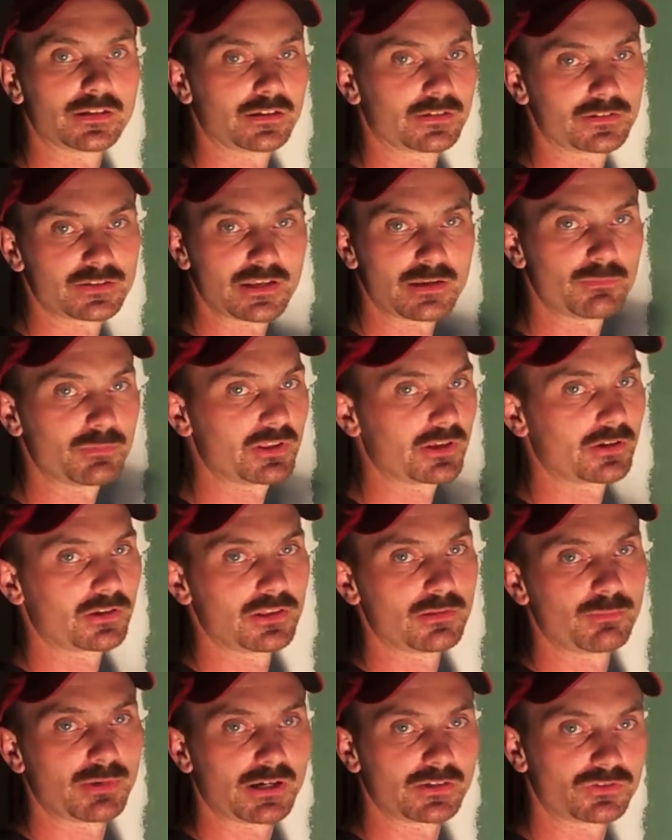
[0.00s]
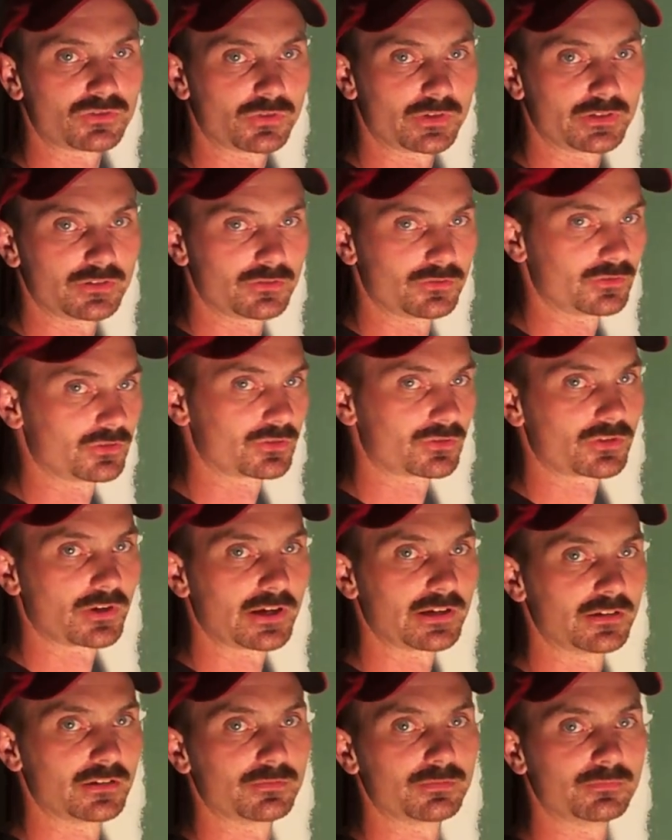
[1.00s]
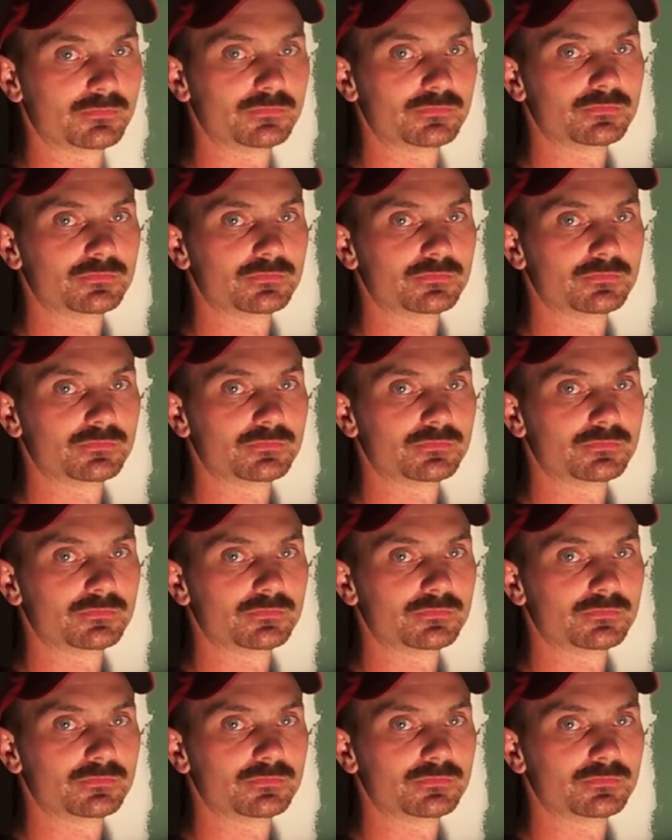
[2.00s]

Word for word: Uh, same thing on the butt joint, you're just trying to